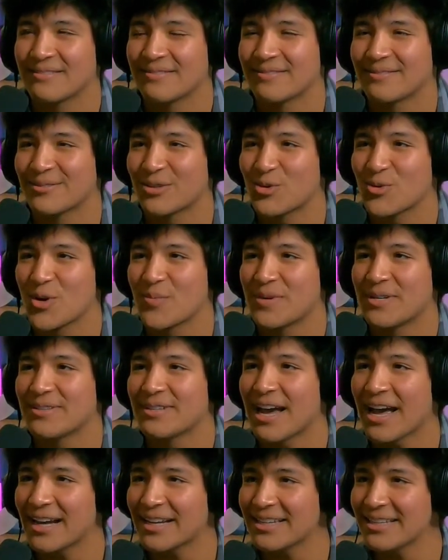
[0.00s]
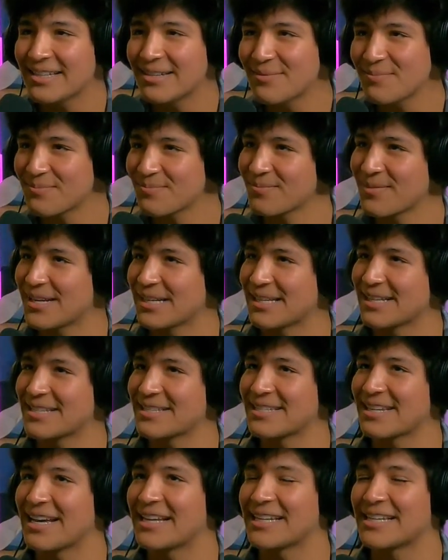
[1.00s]
crummy, hacky. I
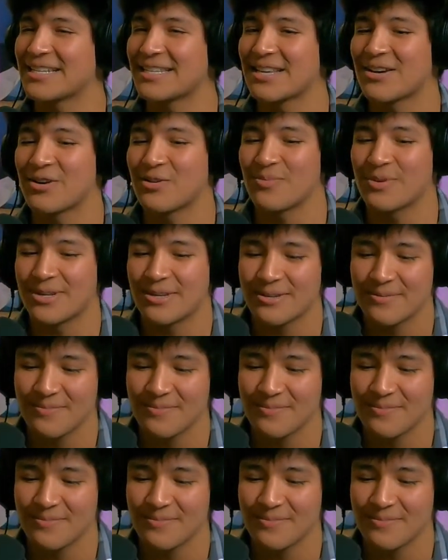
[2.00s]
guess that would be.